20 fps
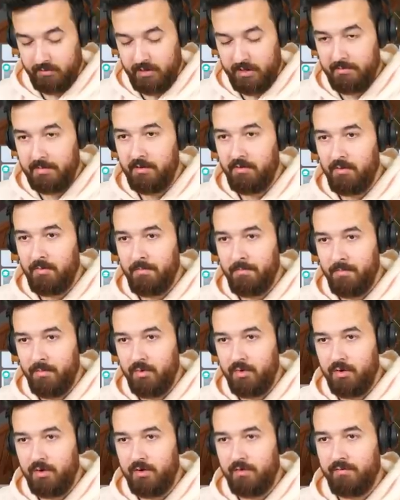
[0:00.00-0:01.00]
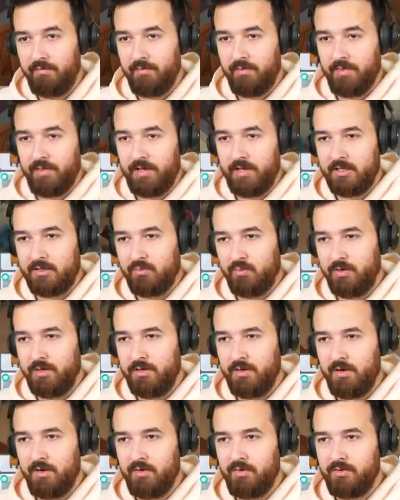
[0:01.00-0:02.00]
So I'm going to remove these
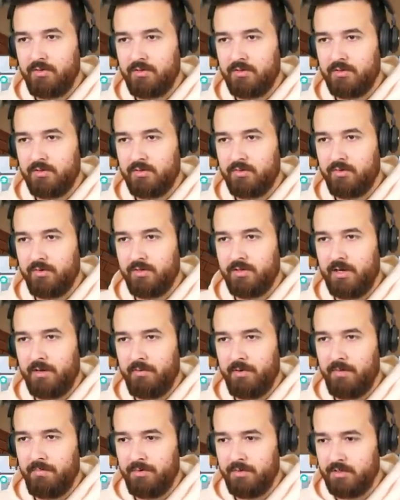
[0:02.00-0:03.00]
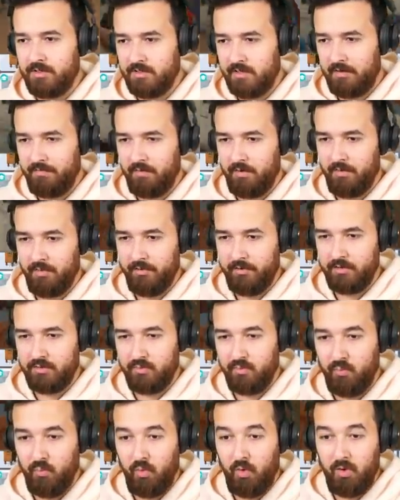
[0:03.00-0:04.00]
windows because I want to put stuff on those
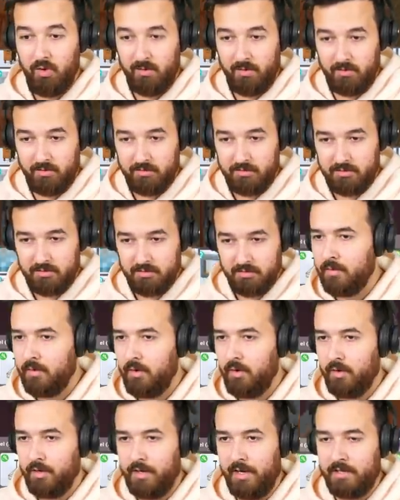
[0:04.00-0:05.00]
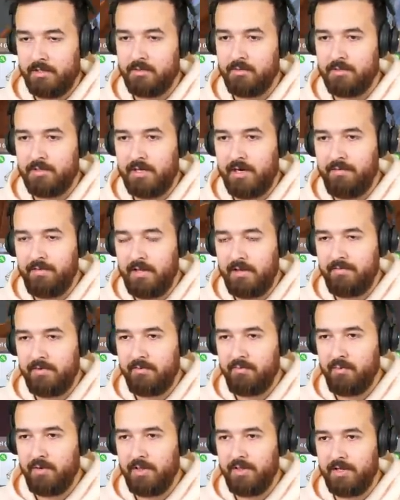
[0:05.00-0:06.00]
walls. Okay, so we definitely have to
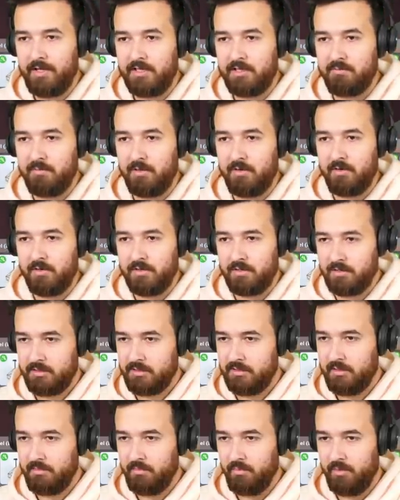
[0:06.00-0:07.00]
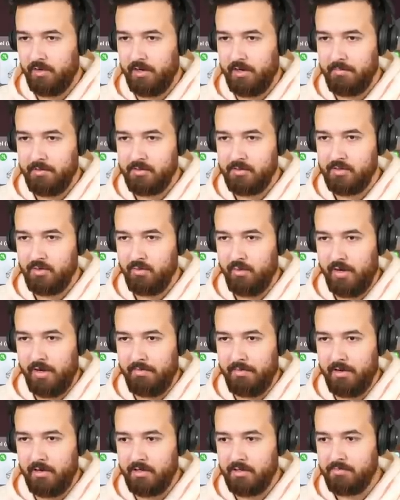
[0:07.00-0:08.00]
have one of these mirrors somewhere. I'm not sure where,
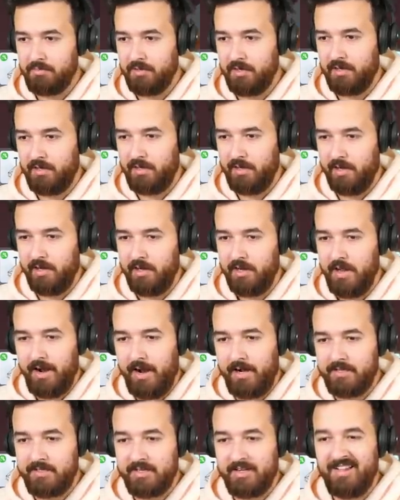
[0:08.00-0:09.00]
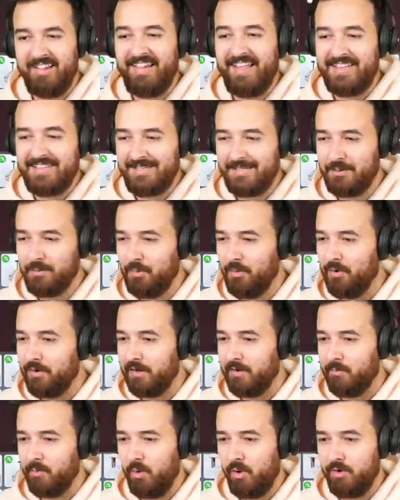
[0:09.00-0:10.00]
but I'll just put it here. Uh, it's a classic
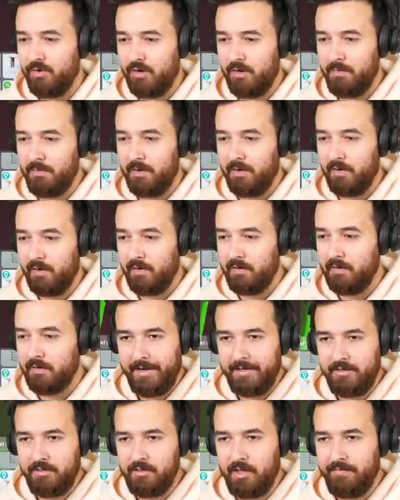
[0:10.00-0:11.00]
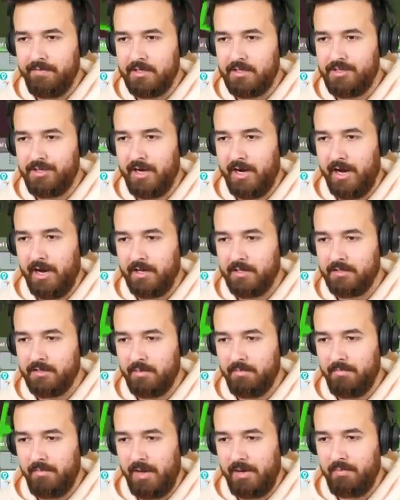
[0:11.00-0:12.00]
walk-in wardrobe mirror. I do love this chair, so
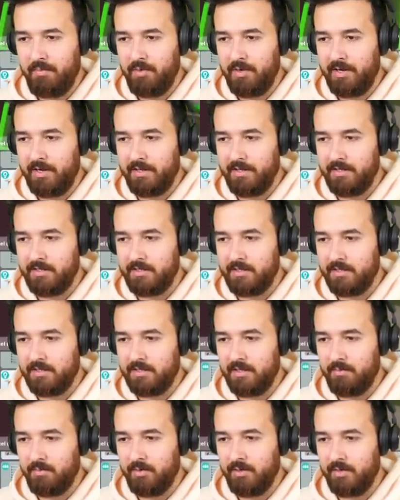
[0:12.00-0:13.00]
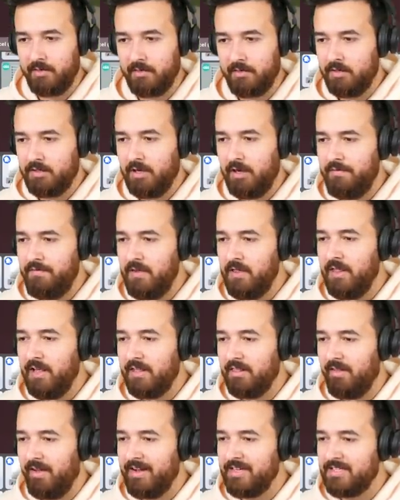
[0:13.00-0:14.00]
maybe we can get this in somewhere. Also, I feel
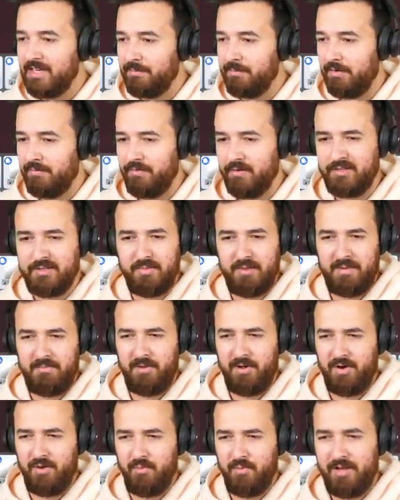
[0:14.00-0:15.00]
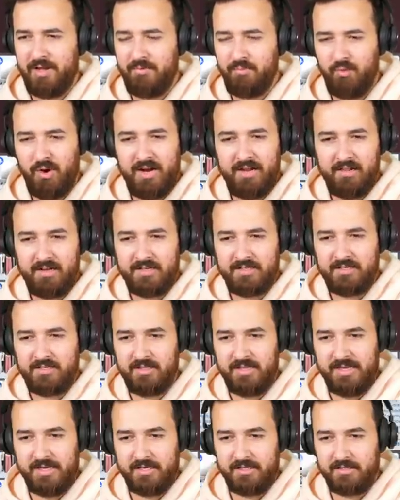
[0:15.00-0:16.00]
like last time we filtered by modern, we had way less
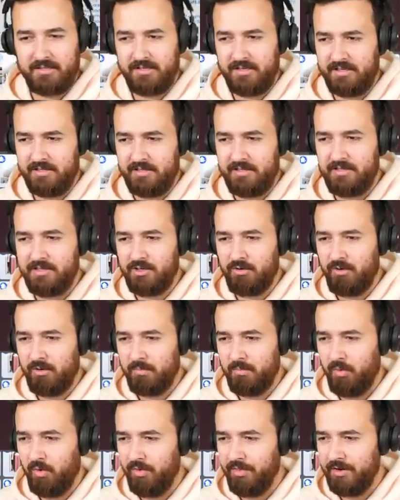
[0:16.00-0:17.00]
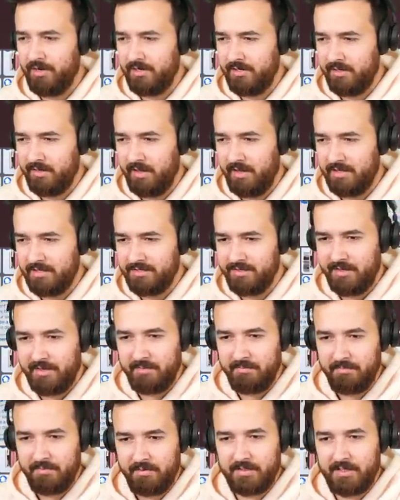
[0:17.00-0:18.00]
things. Is this showing more than it did last
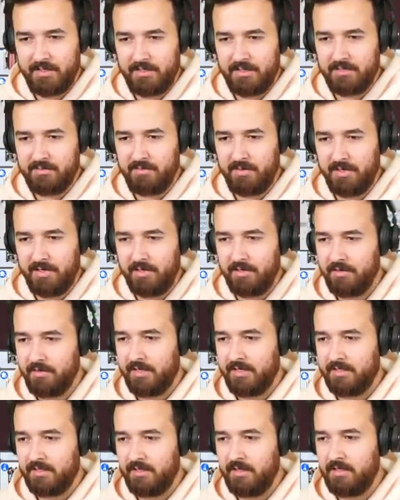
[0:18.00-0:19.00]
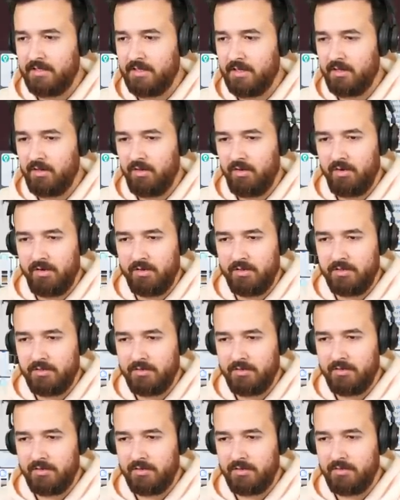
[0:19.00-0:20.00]
time? Or is that just me? Okay, so there's the clothes.
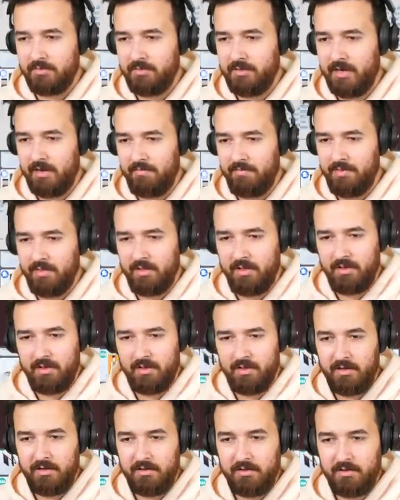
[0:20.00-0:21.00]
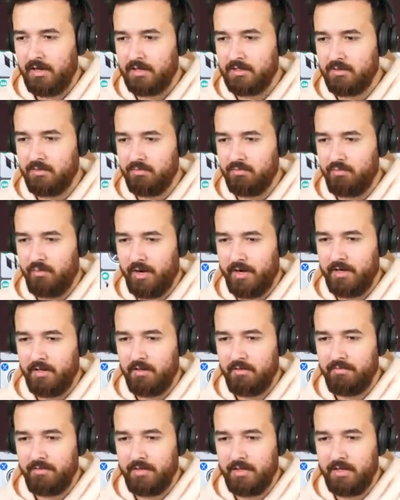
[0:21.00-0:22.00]
Do we have the actual
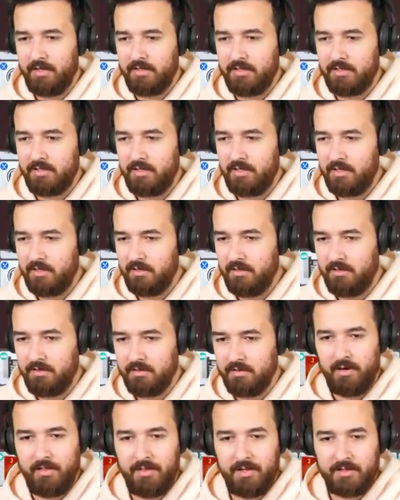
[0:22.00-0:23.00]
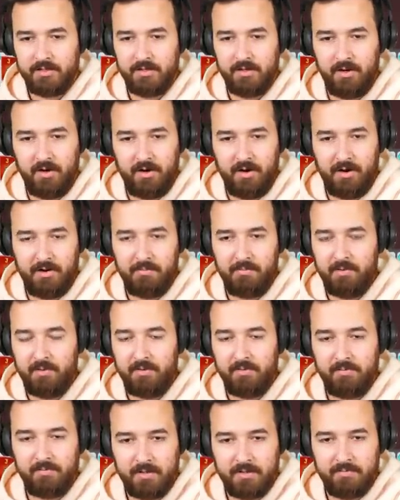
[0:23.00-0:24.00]
rail for these in here? I don't think so. All right,
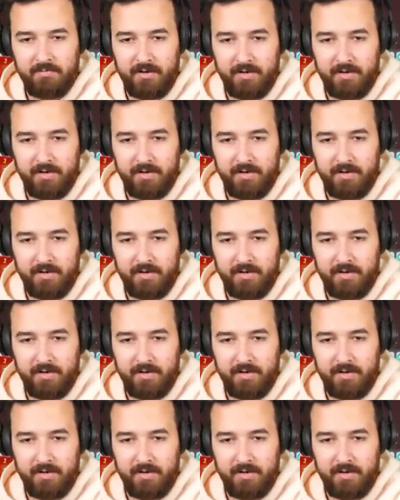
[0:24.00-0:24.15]
well, that's